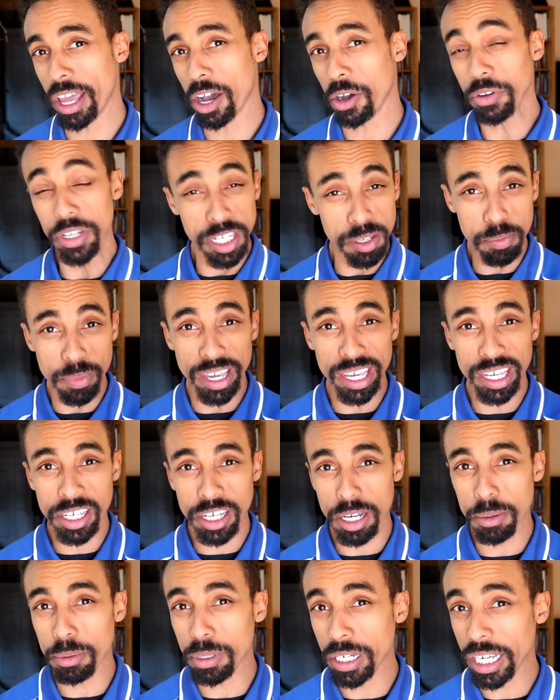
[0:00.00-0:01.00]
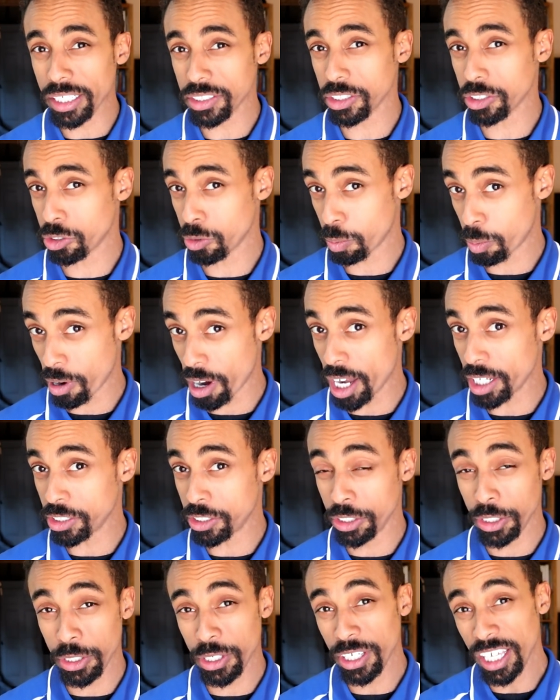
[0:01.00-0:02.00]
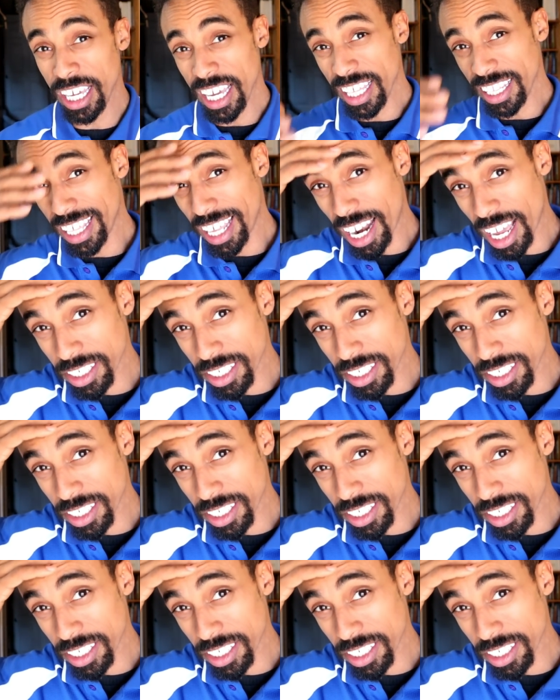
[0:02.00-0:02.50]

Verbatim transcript: now, it may come as a surprise to you that